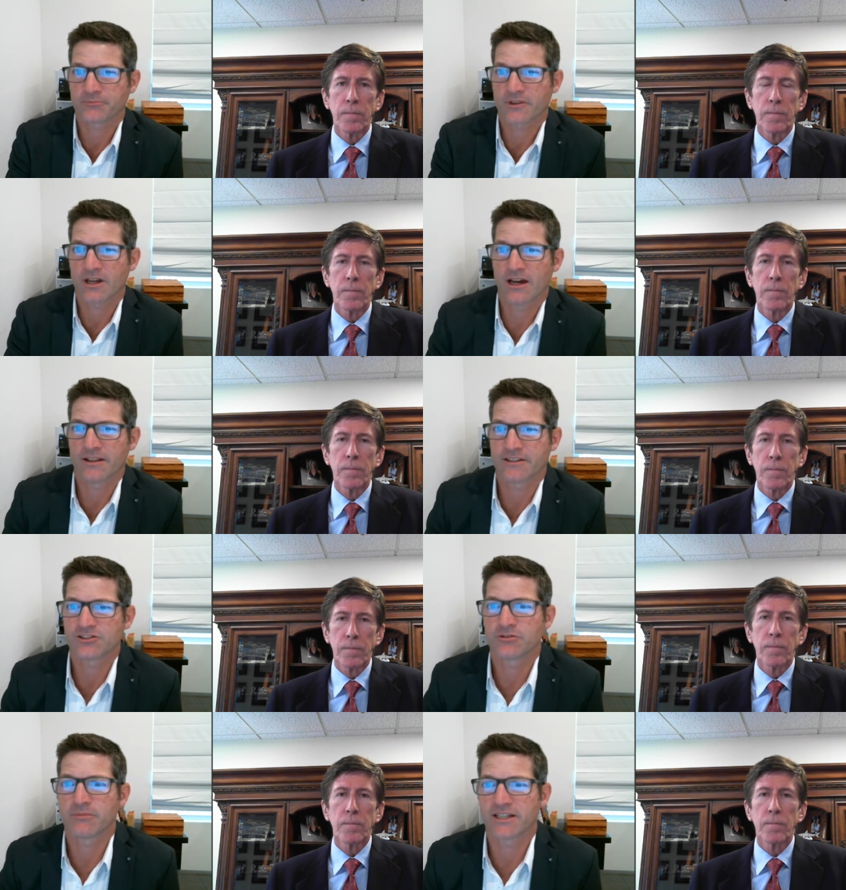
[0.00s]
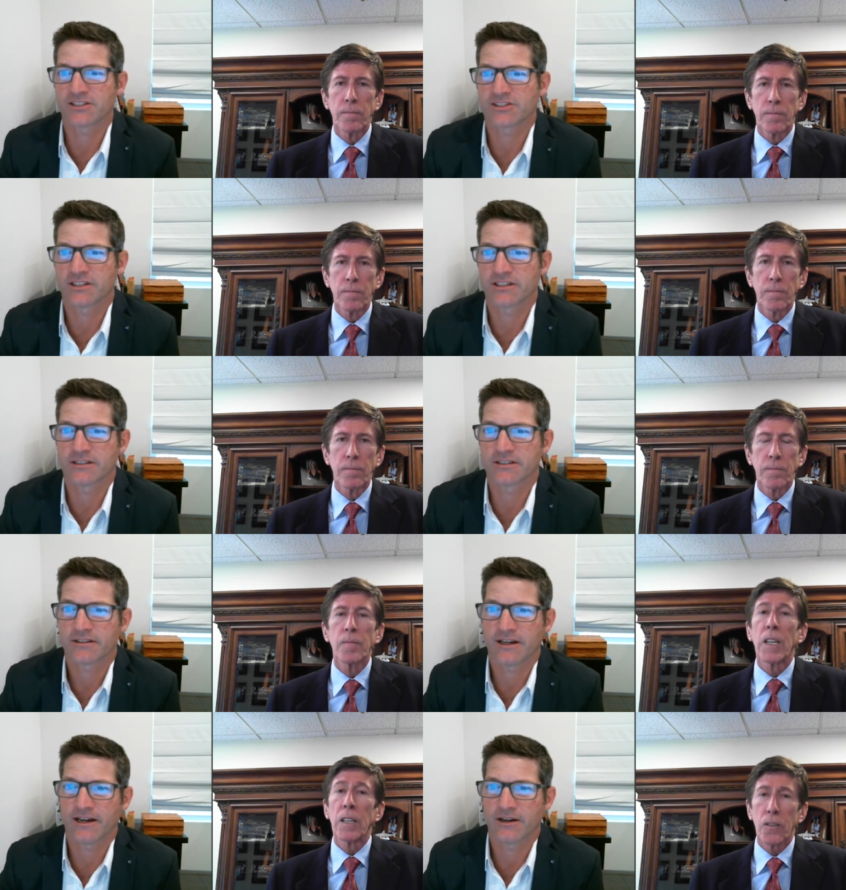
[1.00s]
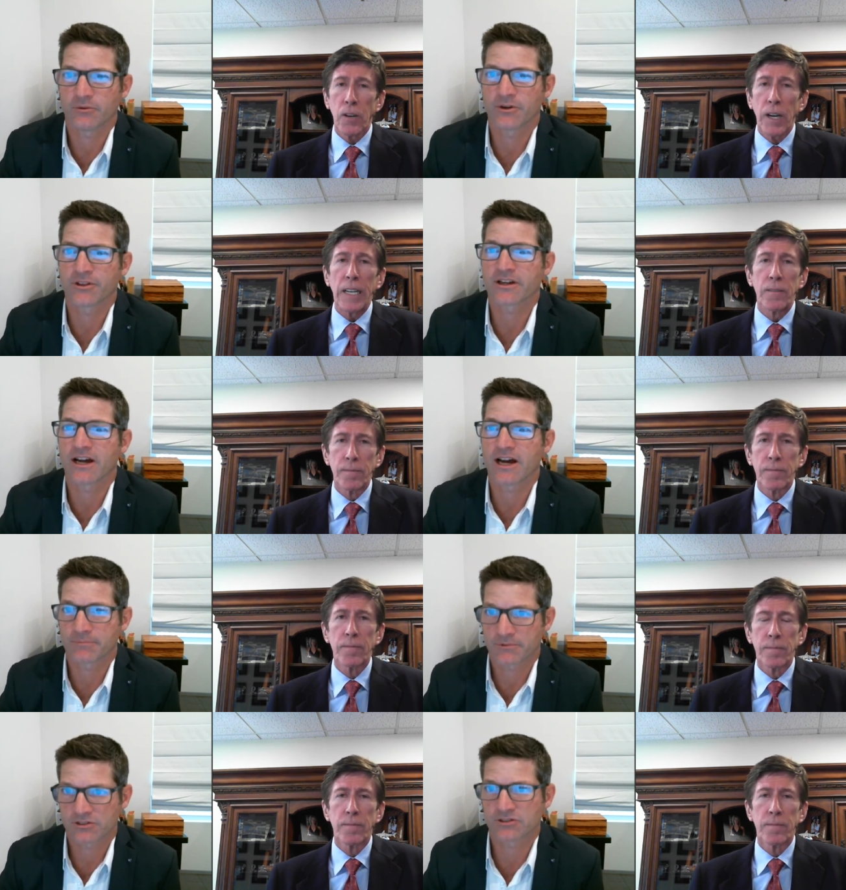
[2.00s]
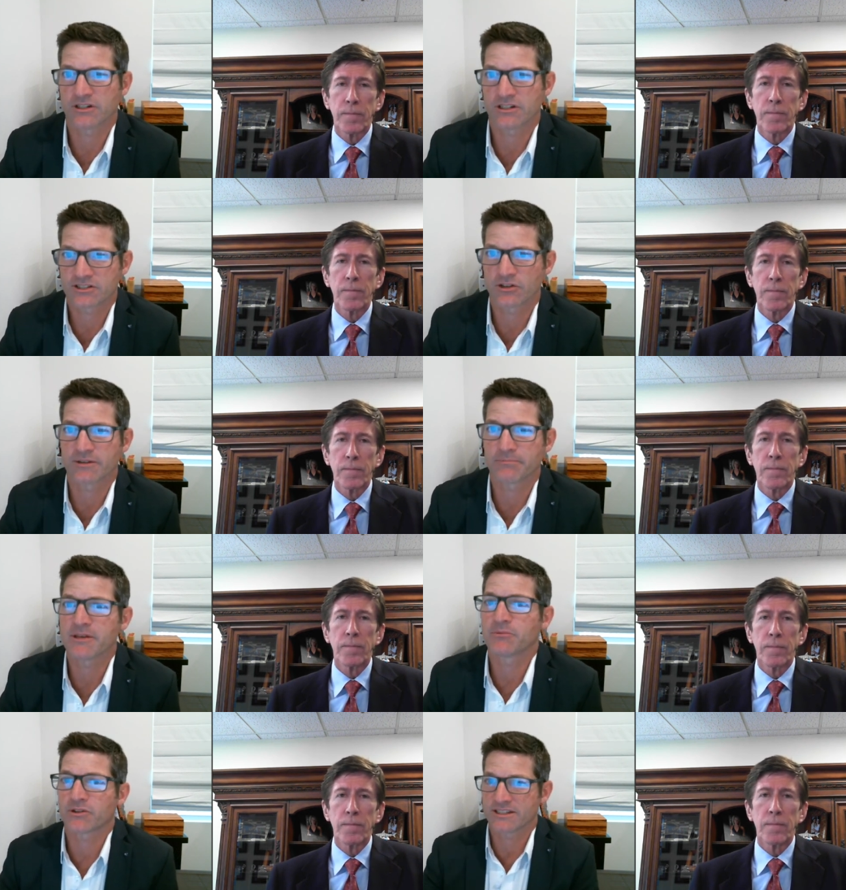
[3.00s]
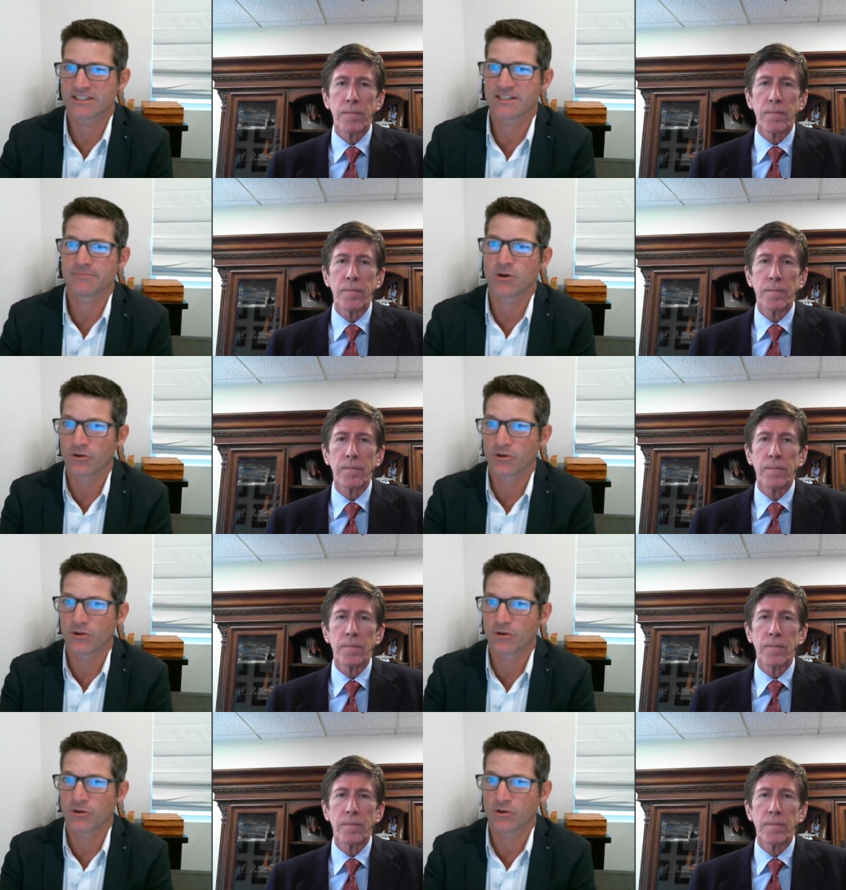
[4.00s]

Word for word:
Speaker 1: uh, that you mentioned, uh, where the cop, so that people can see both.